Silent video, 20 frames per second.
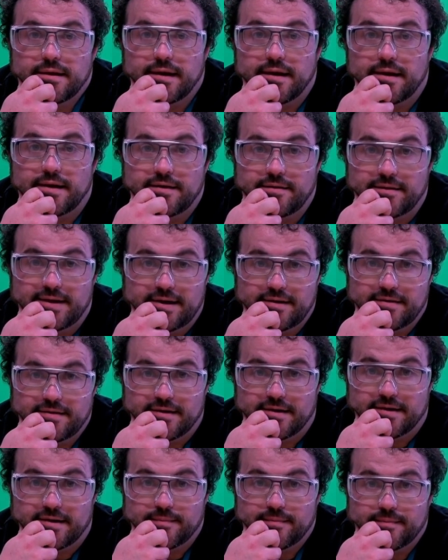Until next
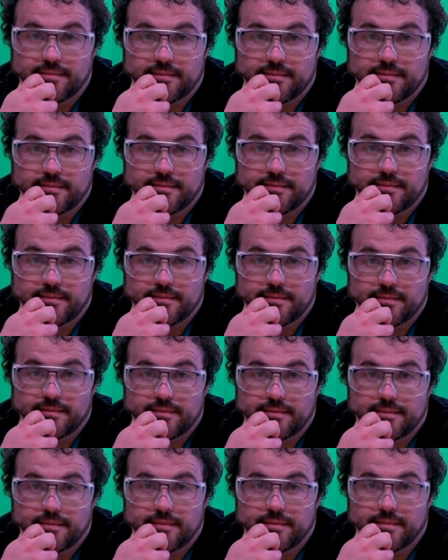time,
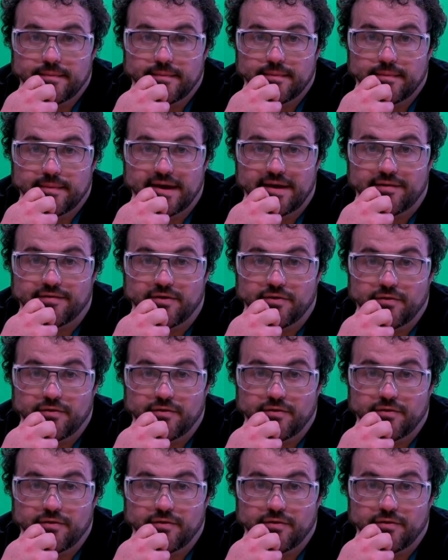have